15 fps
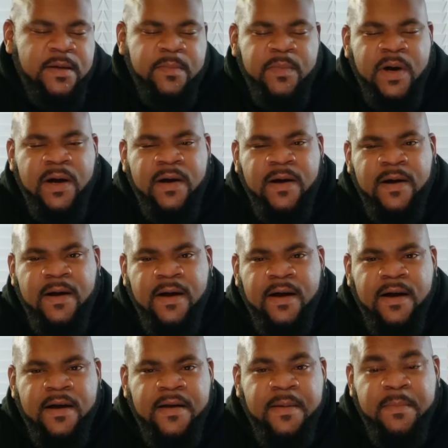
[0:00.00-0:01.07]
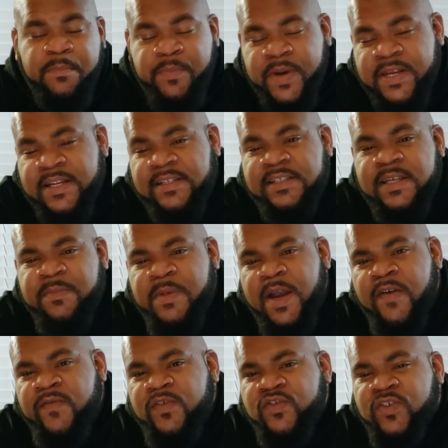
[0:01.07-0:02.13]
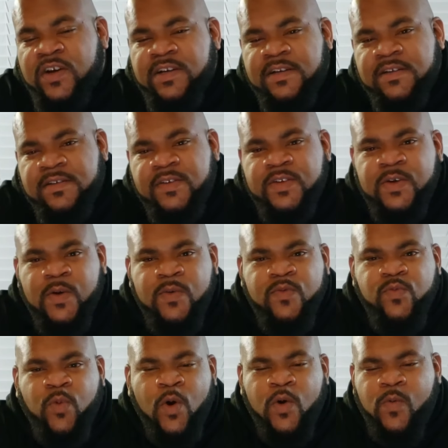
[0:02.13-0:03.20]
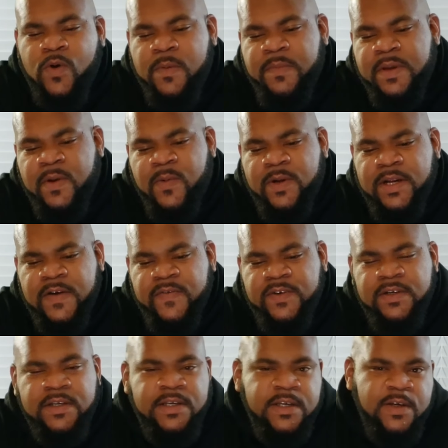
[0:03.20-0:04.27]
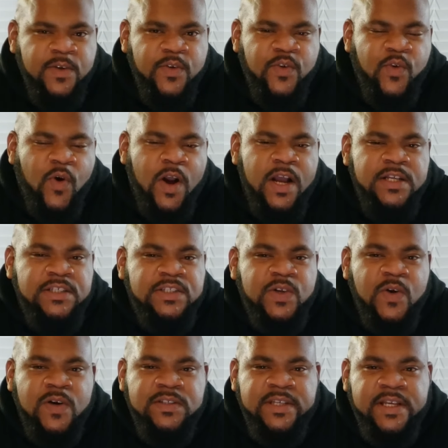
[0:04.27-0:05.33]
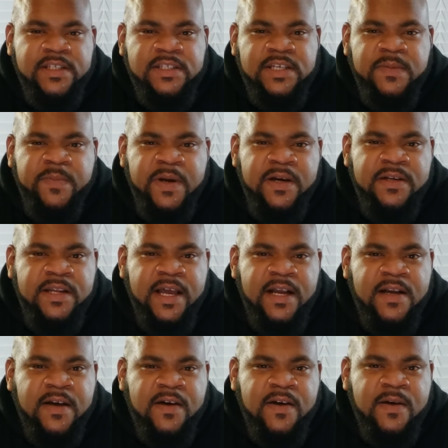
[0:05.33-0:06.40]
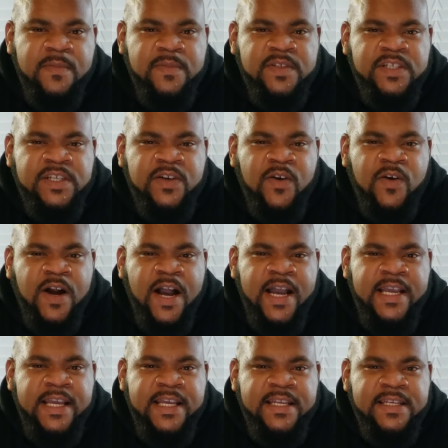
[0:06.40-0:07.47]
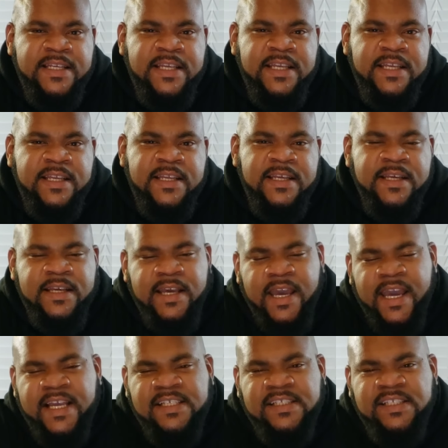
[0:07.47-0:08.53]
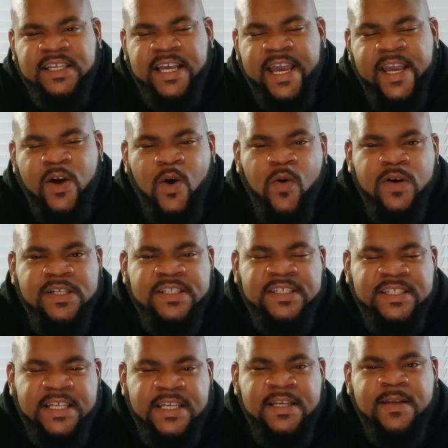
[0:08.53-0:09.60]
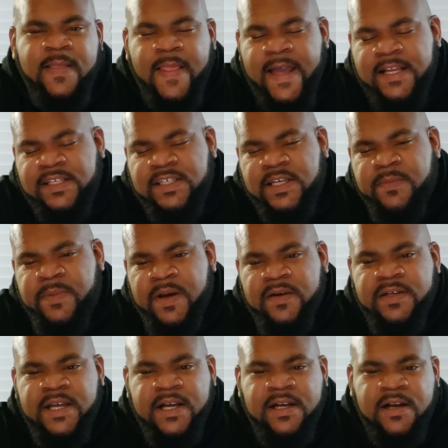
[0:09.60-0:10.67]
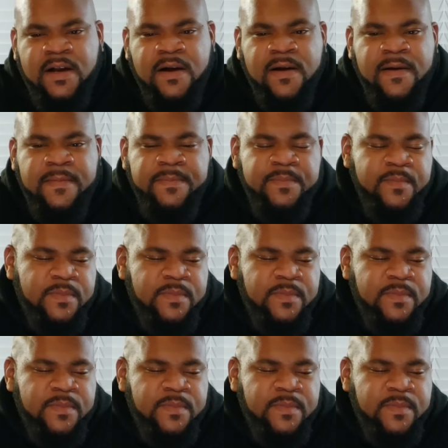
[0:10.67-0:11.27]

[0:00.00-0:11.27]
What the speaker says: My business email if you're trying to, you know, work with me or whatever, grindstarz@gmail.com, GRINDSTARZ@gmail.com.